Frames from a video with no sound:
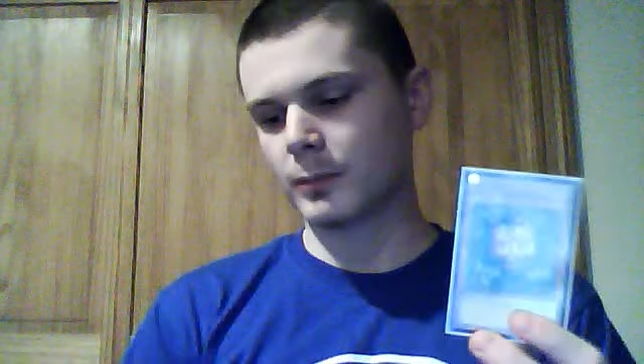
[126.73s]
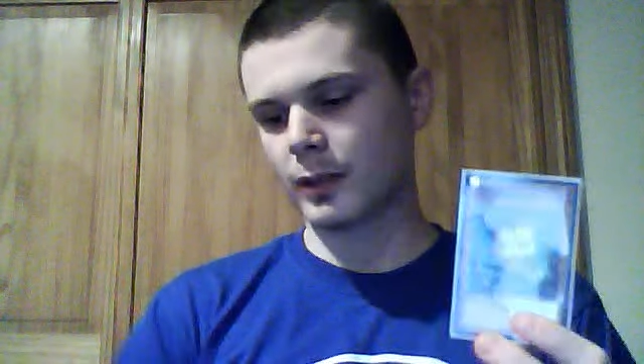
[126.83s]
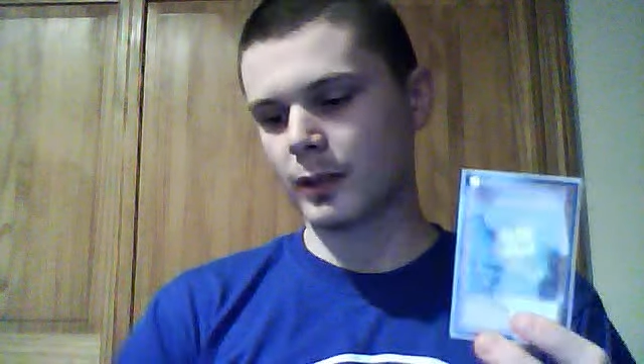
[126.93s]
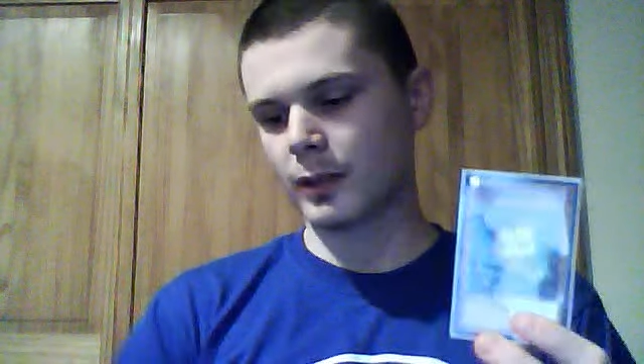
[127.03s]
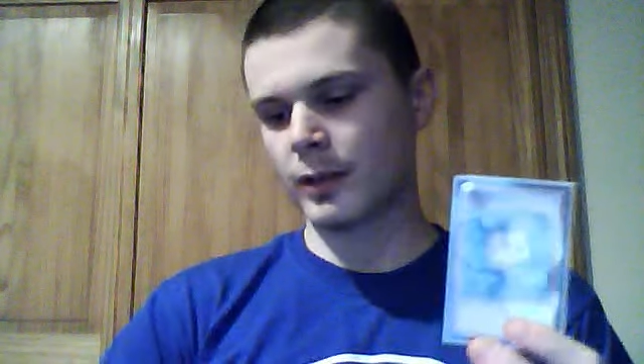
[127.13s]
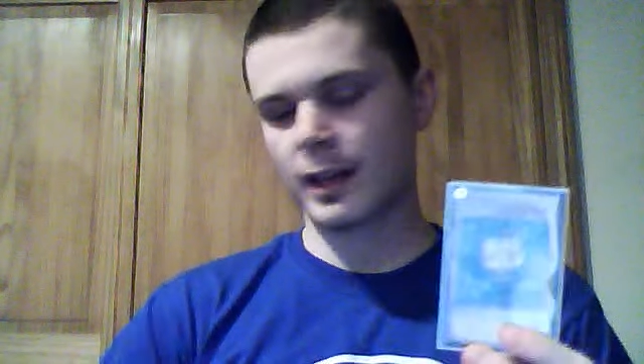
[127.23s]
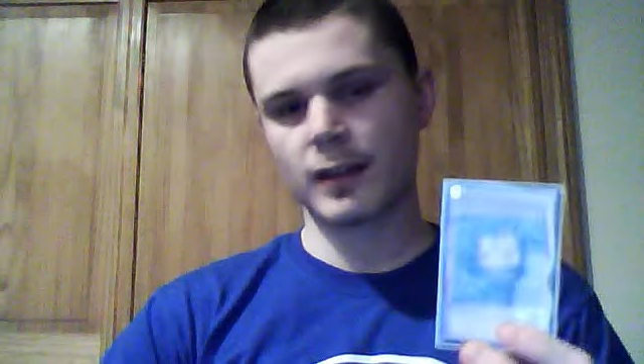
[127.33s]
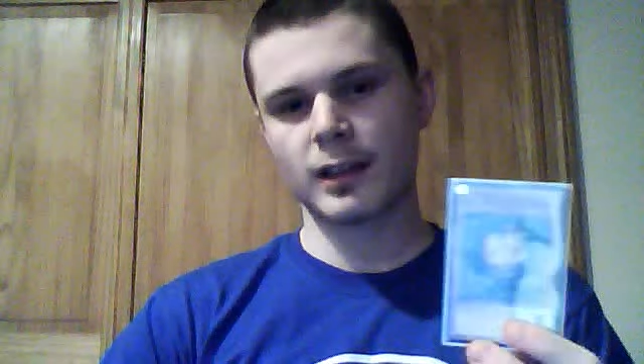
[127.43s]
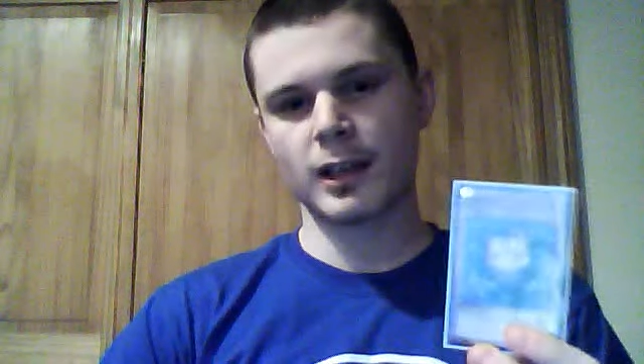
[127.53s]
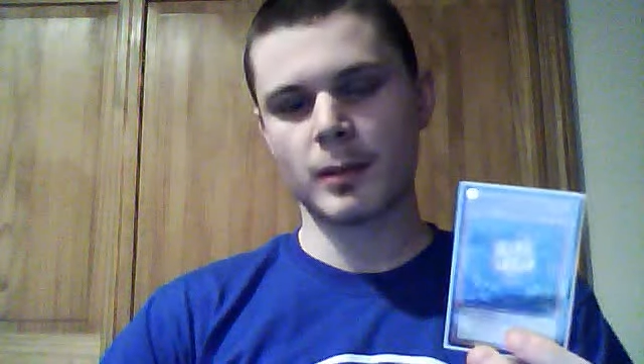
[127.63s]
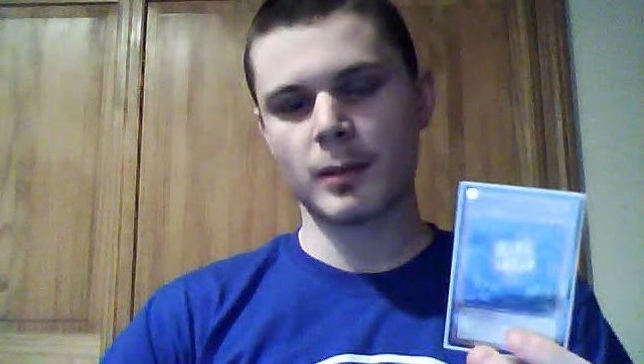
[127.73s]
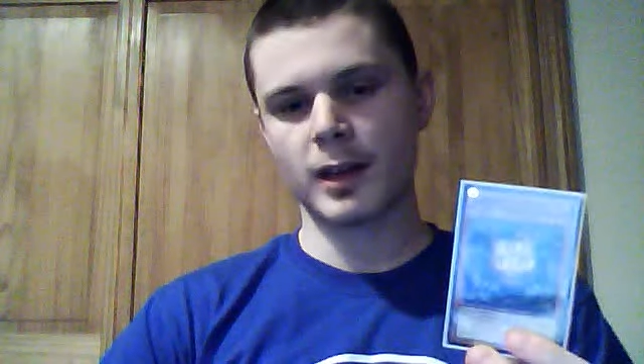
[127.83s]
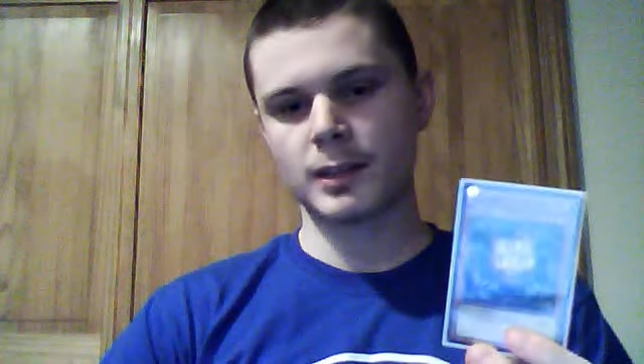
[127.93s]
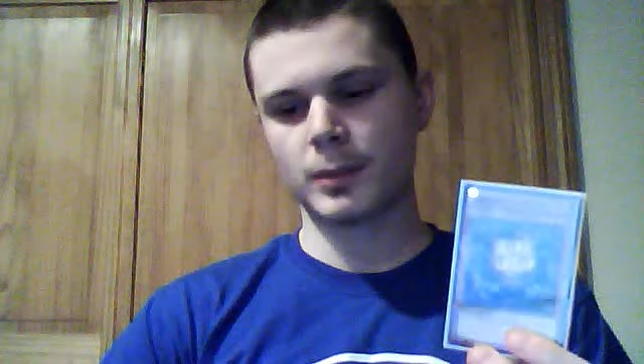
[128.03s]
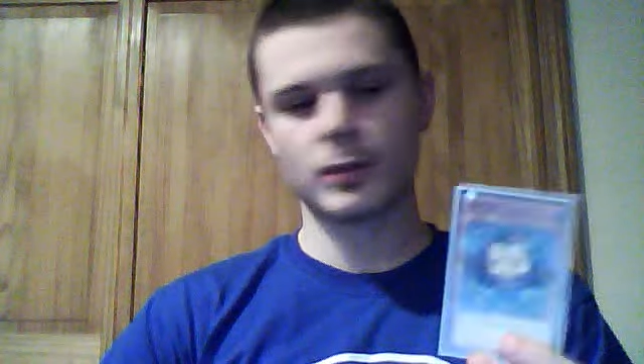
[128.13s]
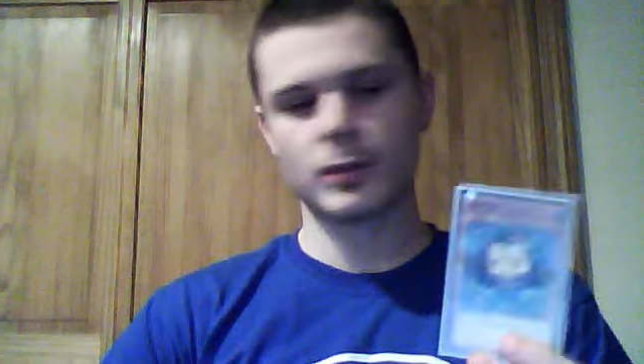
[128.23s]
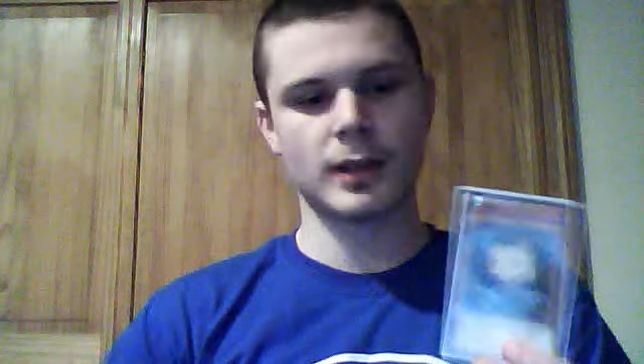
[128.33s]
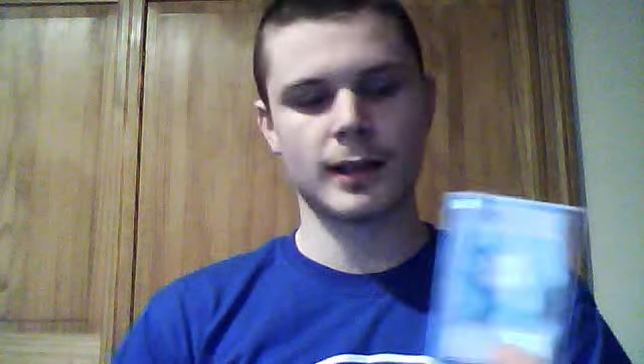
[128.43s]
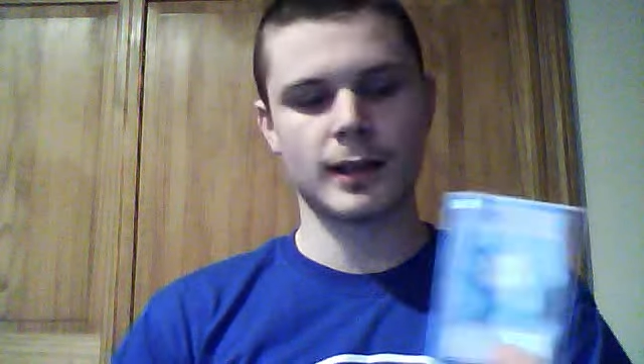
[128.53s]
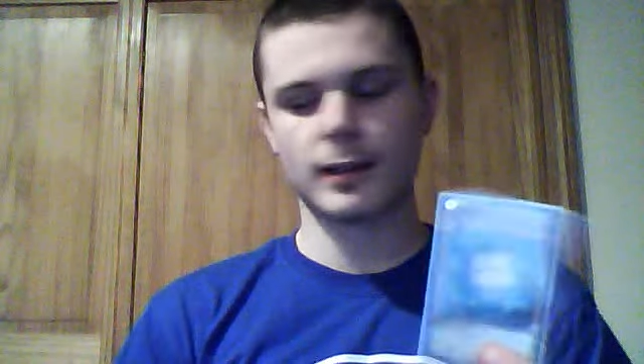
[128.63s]
You can't add Gigamanus, but you can
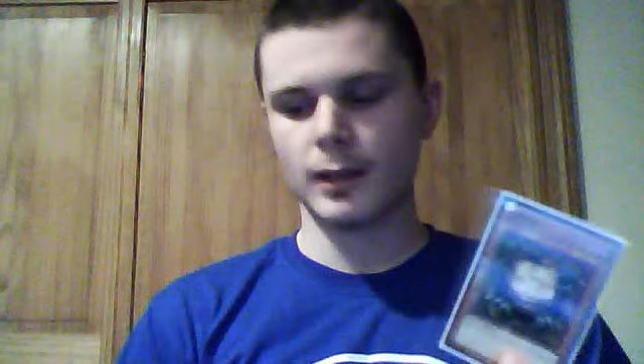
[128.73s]
add